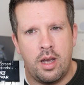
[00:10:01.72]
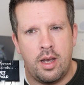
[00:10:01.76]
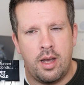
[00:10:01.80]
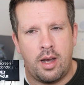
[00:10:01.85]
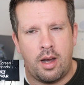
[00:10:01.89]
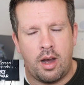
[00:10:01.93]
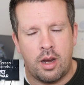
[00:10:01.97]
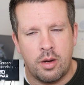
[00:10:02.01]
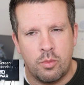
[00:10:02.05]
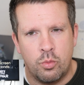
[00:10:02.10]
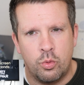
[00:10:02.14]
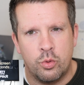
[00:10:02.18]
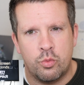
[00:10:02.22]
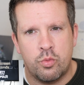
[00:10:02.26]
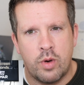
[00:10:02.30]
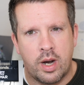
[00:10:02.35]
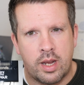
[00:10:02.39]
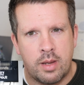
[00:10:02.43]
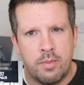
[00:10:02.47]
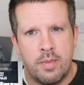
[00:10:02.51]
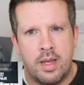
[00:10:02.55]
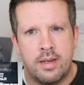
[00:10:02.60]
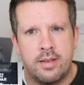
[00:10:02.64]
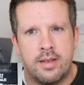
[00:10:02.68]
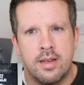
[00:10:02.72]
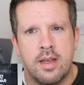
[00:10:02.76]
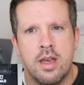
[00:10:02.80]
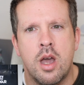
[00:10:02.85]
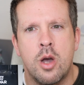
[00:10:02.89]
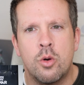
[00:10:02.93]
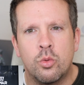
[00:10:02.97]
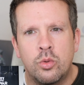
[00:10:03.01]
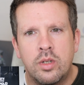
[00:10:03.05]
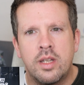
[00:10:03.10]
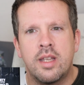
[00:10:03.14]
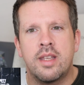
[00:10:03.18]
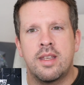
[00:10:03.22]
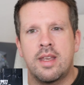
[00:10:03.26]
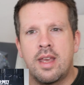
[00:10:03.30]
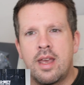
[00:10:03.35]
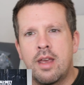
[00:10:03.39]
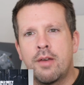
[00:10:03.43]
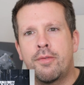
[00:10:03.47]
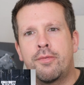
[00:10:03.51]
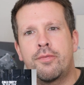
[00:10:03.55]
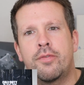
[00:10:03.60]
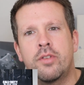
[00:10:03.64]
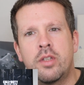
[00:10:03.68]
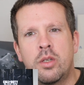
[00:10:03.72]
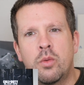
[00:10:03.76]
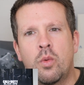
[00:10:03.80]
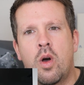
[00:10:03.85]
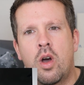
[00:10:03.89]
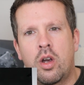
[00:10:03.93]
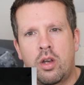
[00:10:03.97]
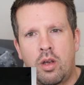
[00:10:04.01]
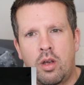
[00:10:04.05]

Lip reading: I would recommend it only if you are